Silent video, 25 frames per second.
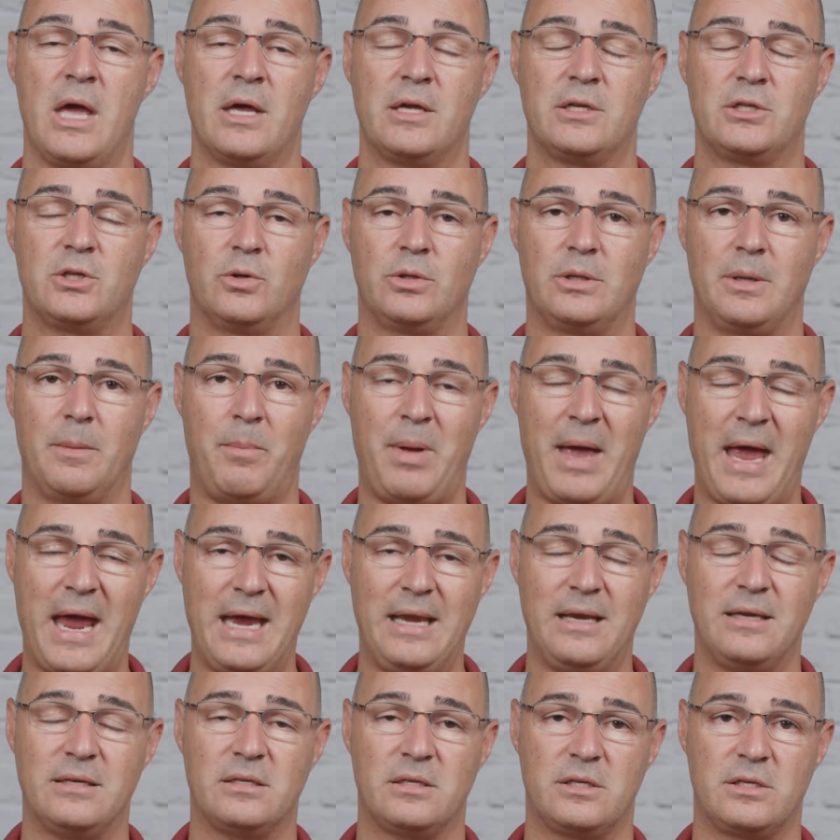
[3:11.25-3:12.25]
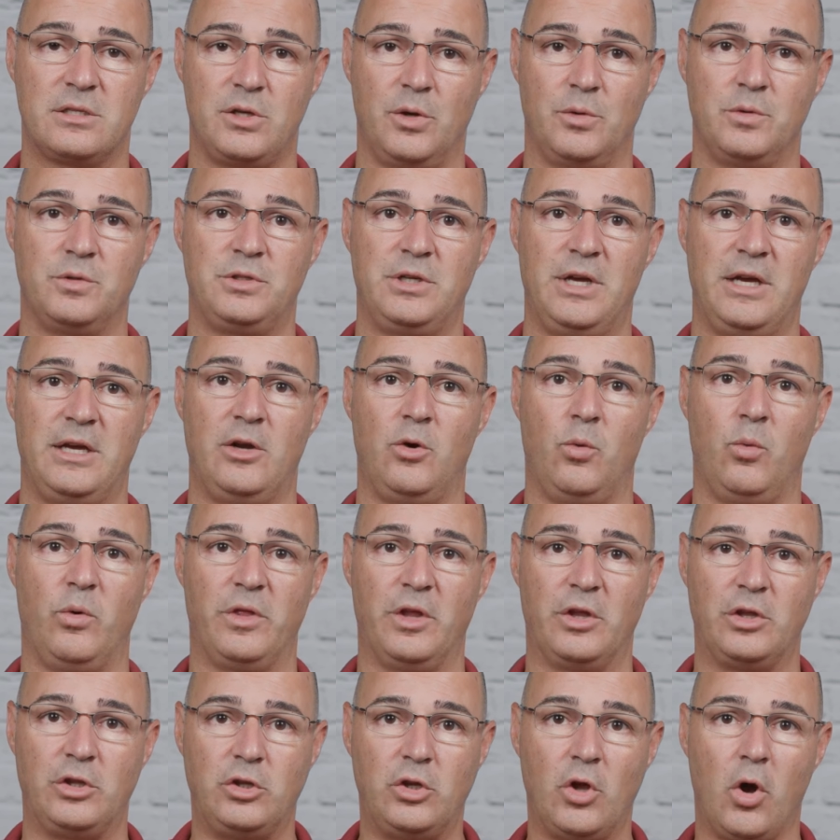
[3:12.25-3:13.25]
So the pain is associated with
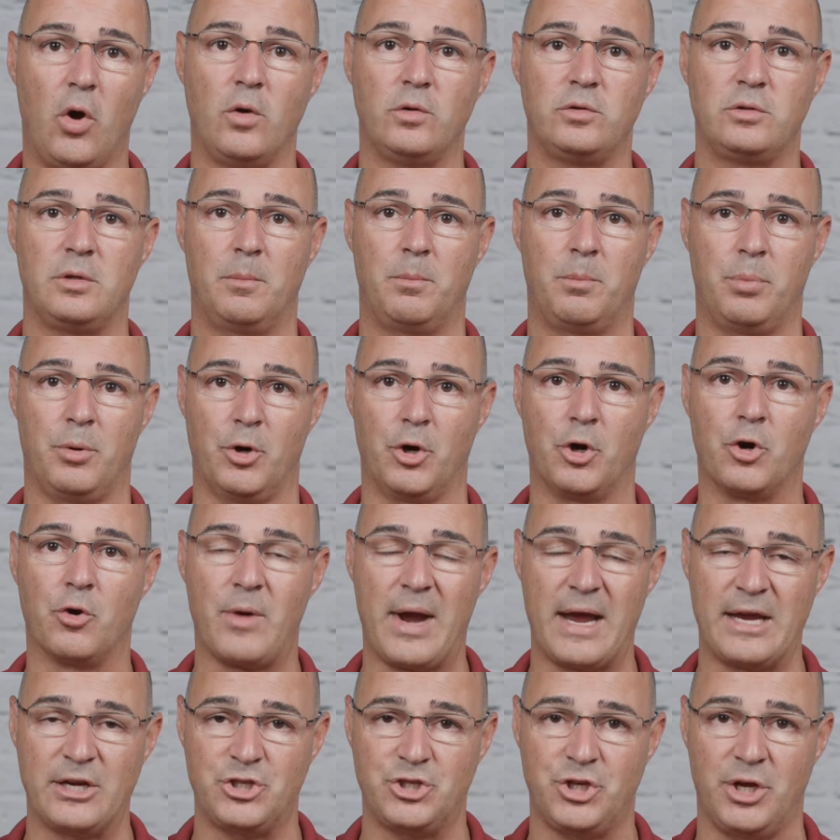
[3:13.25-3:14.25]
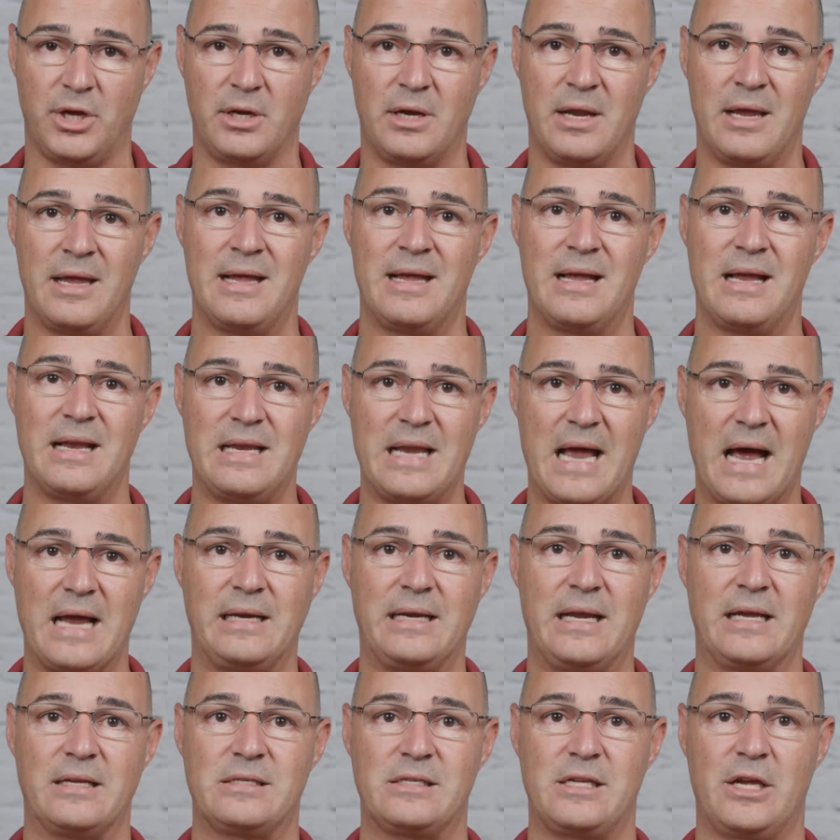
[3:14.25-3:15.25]
adult progression,
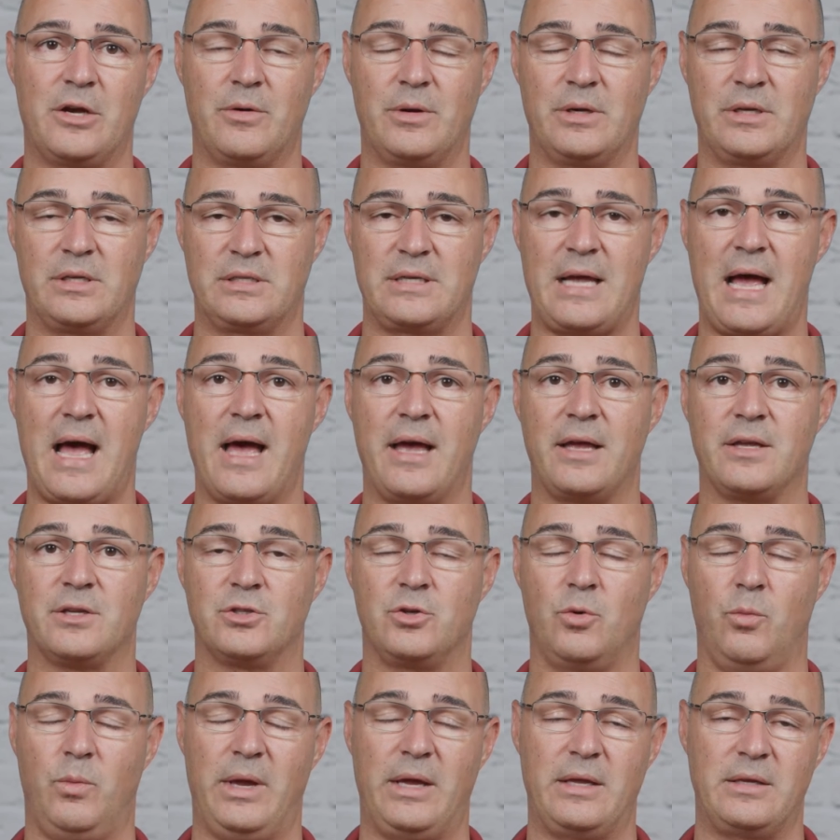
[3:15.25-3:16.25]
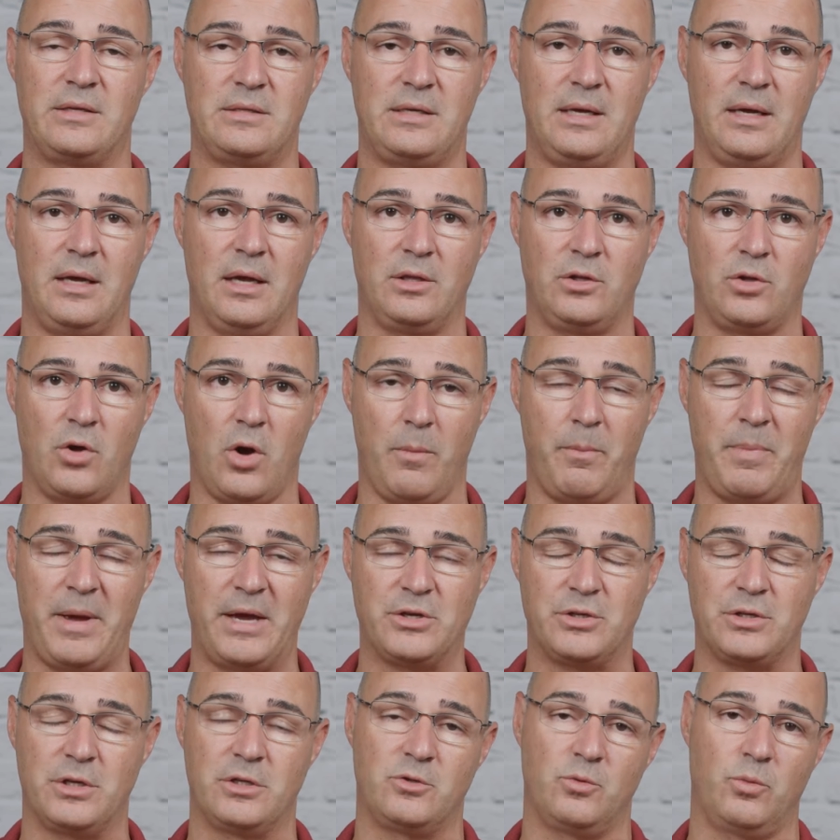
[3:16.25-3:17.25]
not necessarily size. So we can see adult
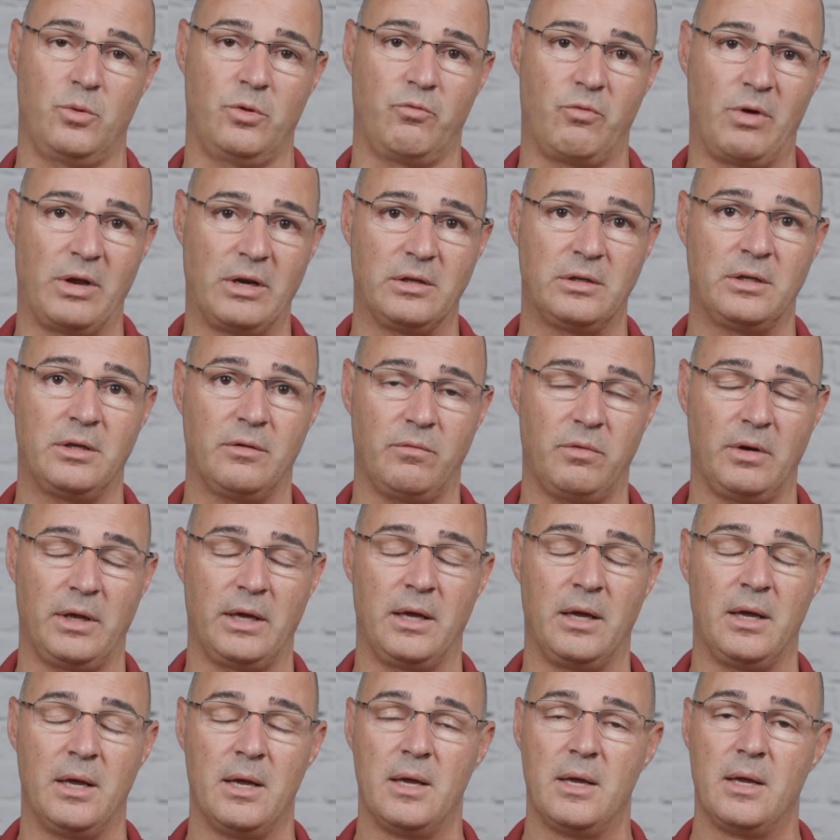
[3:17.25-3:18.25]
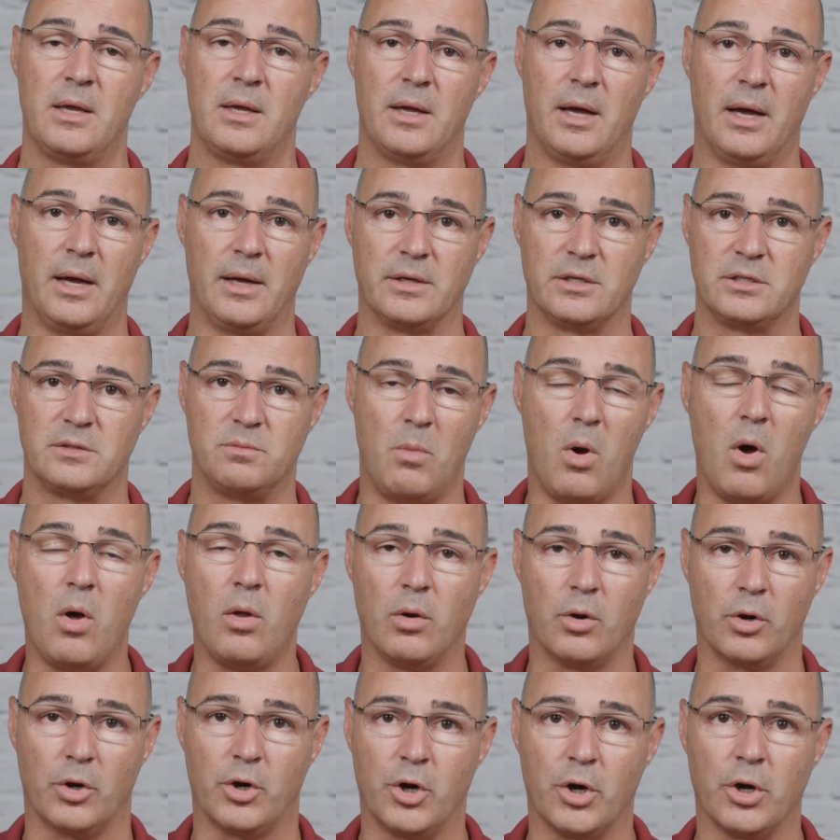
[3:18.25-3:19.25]
patients with relatively uh,
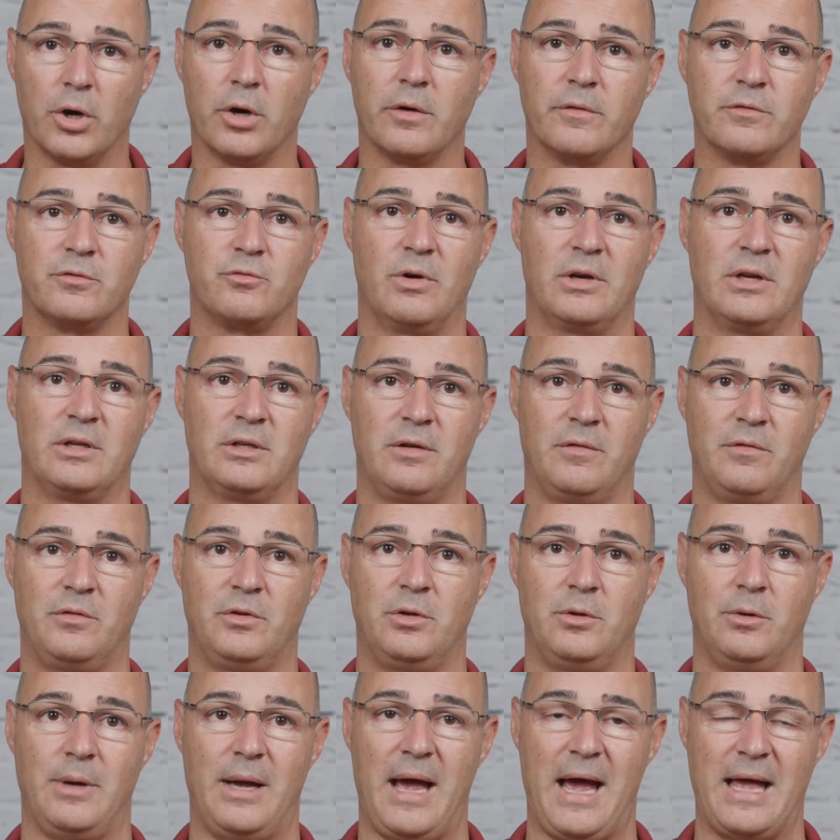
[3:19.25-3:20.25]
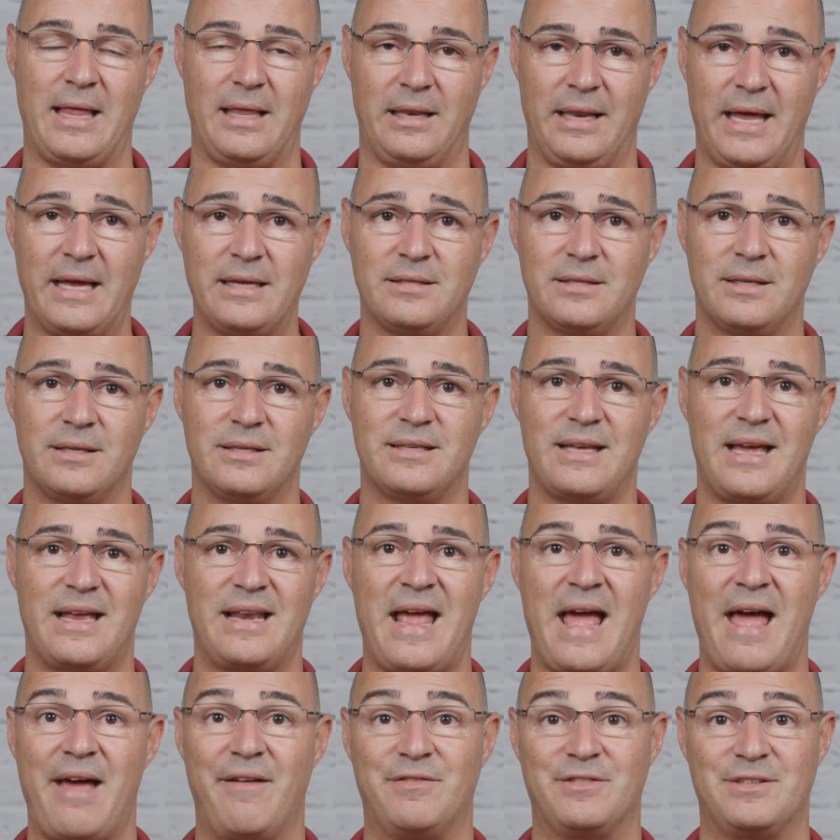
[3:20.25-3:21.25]
smaller curves relative to adolescents
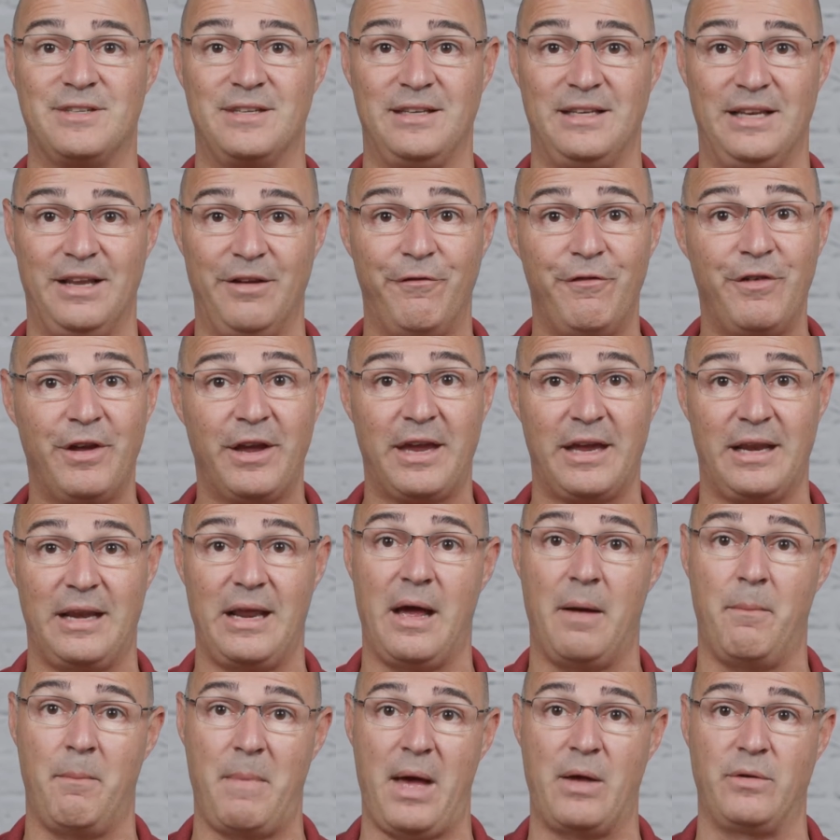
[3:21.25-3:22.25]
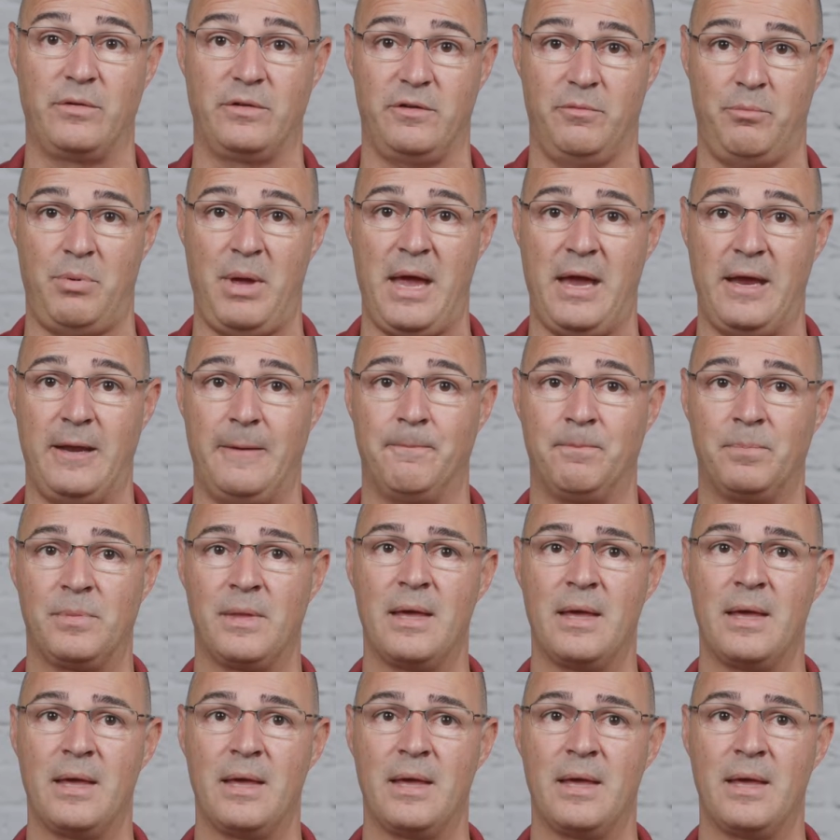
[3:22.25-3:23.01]
and have significant amounts of pain.